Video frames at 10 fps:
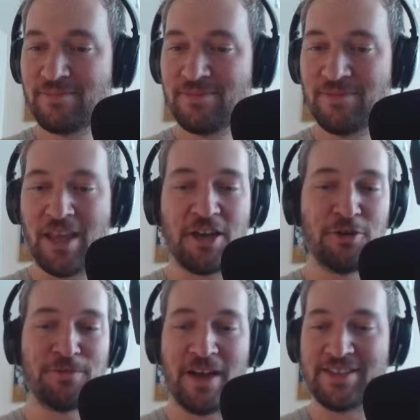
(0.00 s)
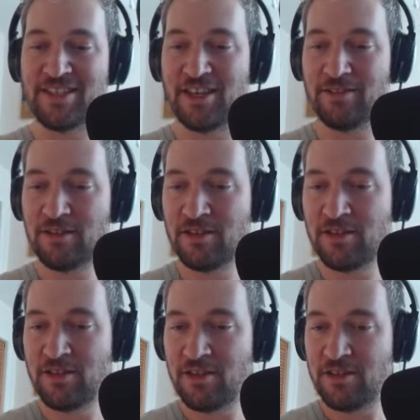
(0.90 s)
Now you're fine, DN.
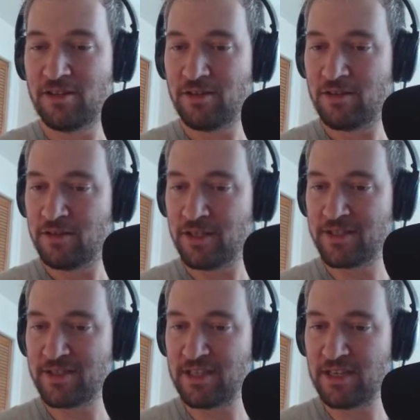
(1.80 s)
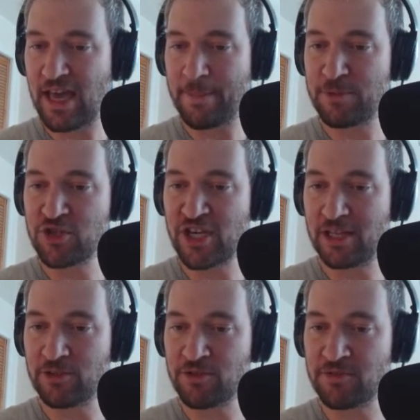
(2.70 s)
Let's see. Happened with
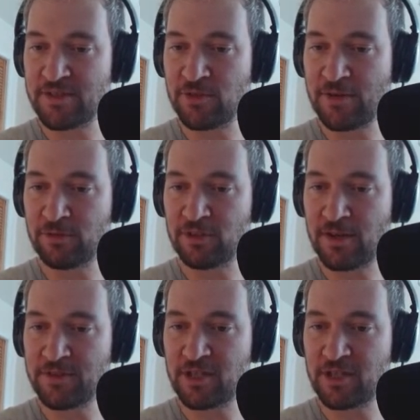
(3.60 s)
Challengers. You know, everyone loved it.